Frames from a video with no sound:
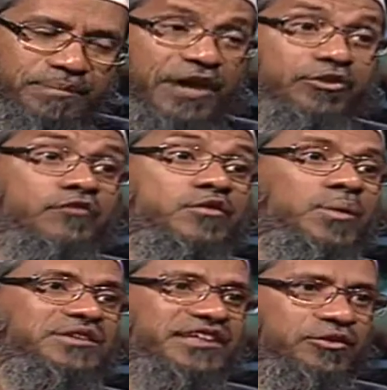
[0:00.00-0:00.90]
part of
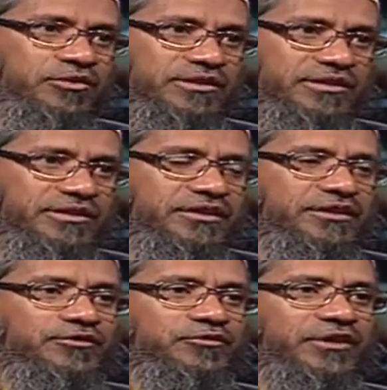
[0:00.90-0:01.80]
the verse I quoted,
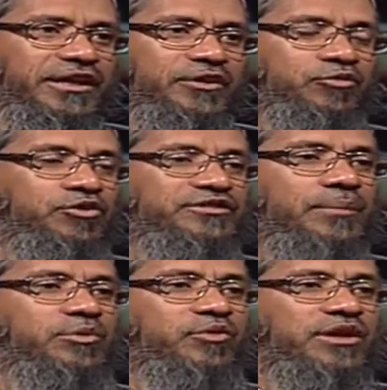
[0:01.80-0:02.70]
Surah Nur,
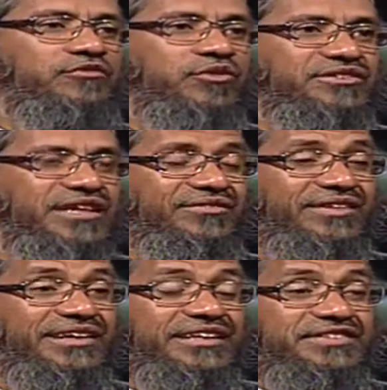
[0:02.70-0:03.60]
chapter 24, verse
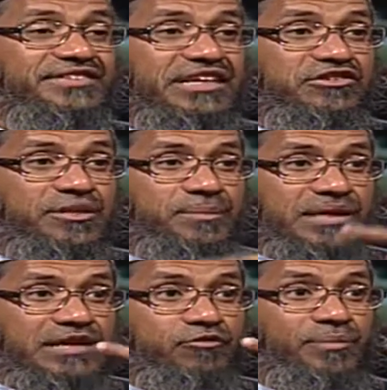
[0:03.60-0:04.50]
31, say to the
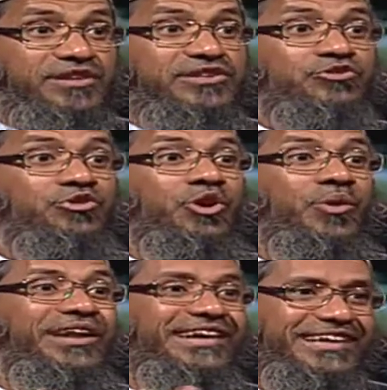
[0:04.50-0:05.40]
bleeding woman, she should
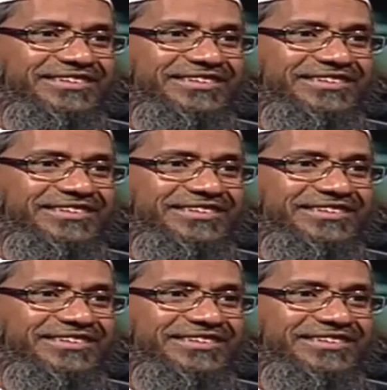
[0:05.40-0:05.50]
lower her